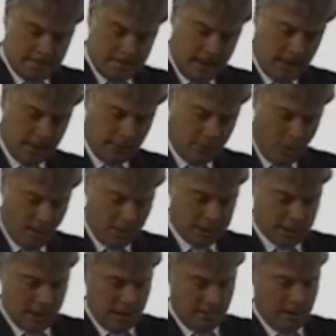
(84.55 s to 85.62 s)
And the former
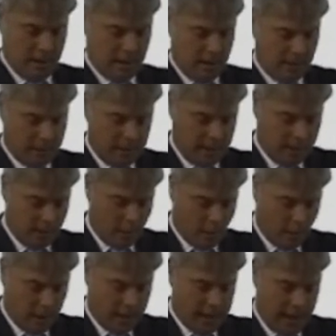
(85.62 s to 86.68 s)
chairman of the
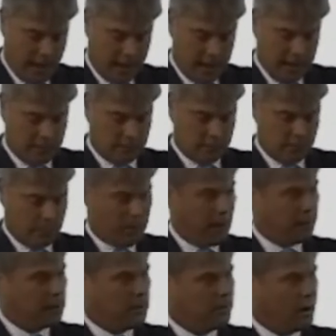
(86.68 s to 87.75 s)
Horry County
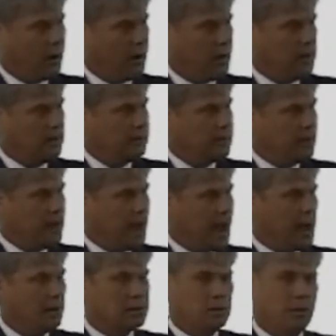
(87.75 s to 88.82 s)
Republican Party,
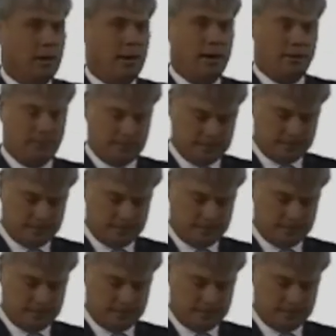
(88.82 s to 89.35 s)
Al Terrell.